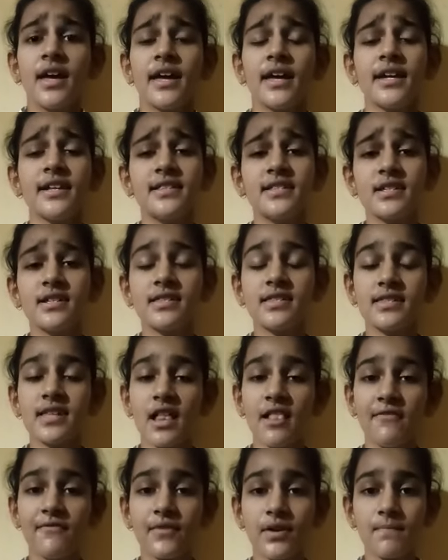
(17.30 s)
It's a
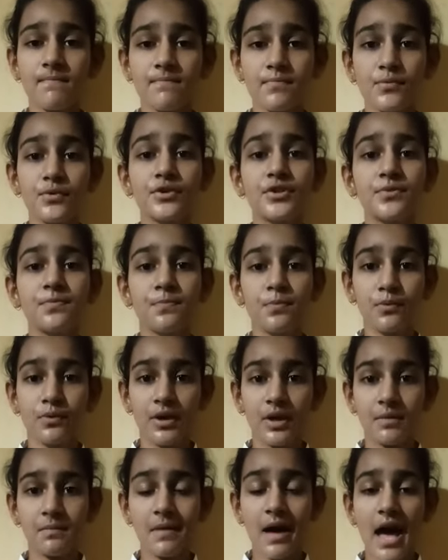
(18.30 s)
self-composed
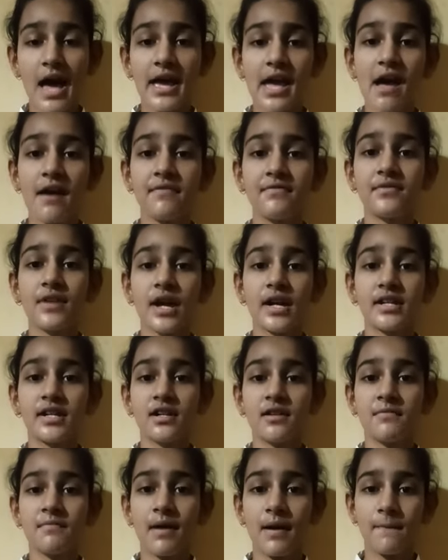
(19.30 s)
poem. I have
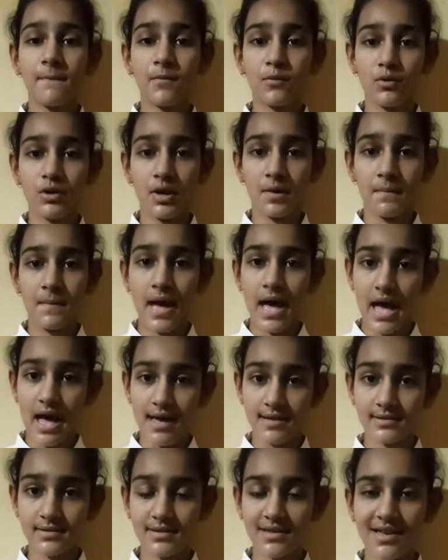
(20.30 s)
titled my poem
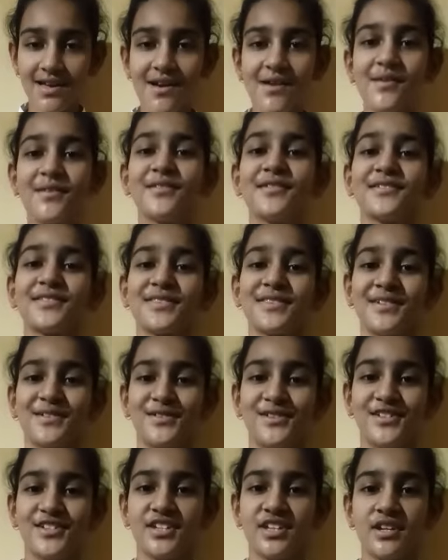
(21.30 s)
as O
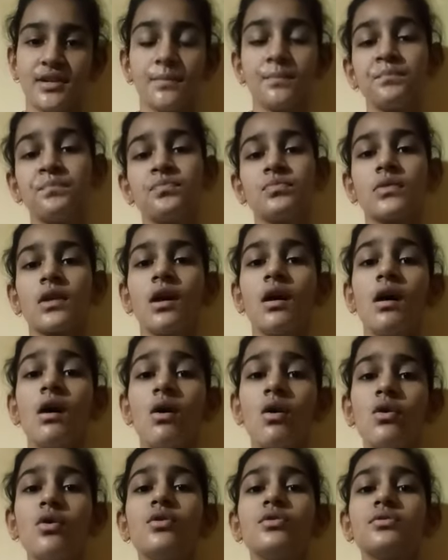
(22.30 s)
Soldier.
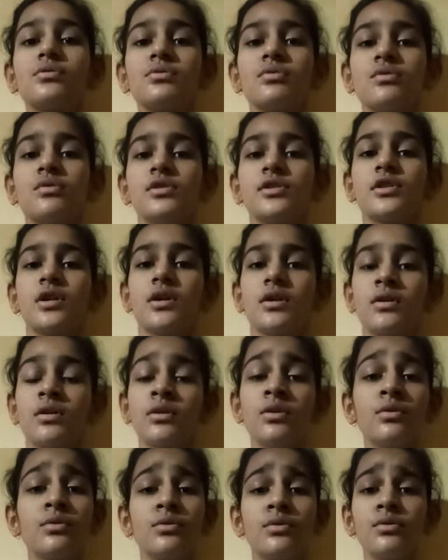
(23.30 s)
O soldier,
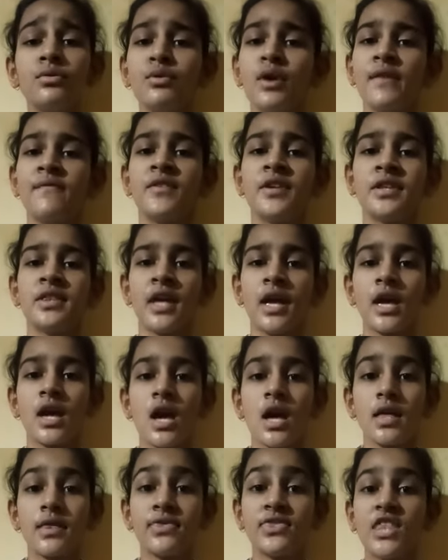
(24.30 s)
you do everything.
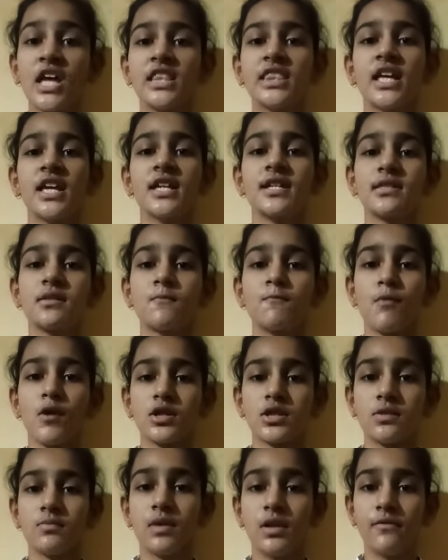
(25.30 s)
Nothing is
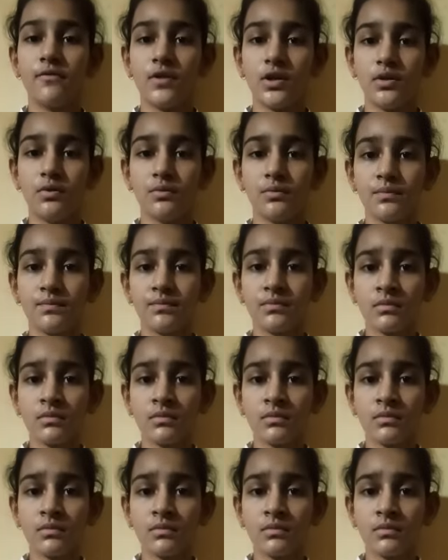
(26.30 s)
impossible for you.